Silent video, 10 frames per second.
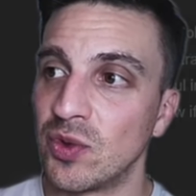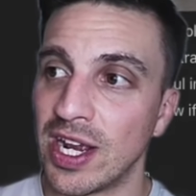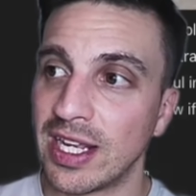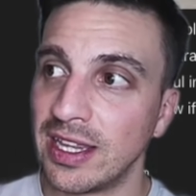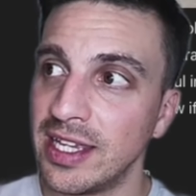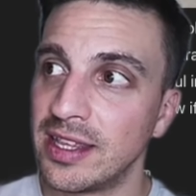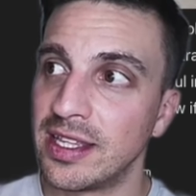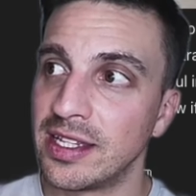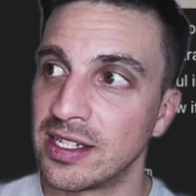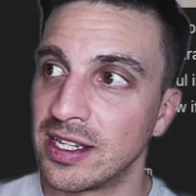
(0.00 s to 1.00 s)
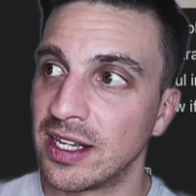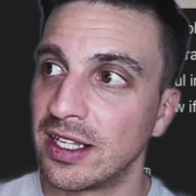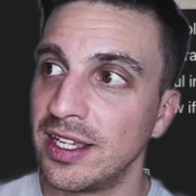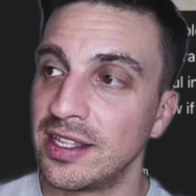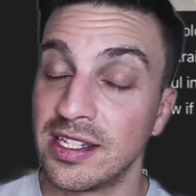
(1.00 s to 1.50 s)
when I click this and I
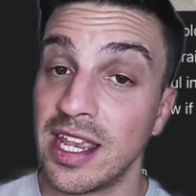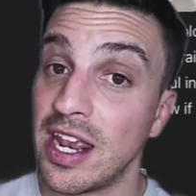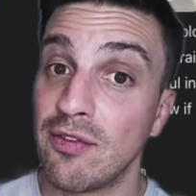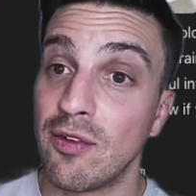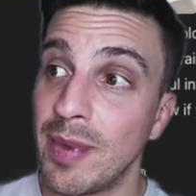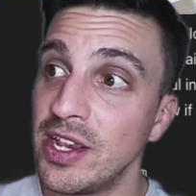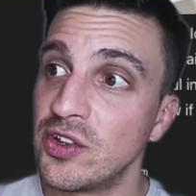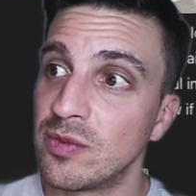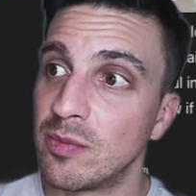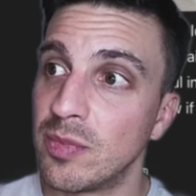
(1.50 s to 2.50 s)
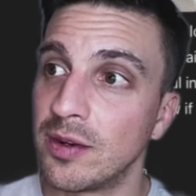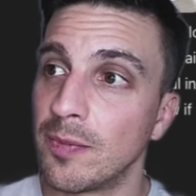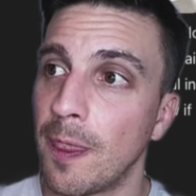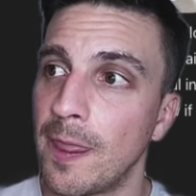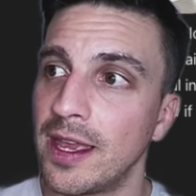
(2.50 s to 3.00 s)
click this information button,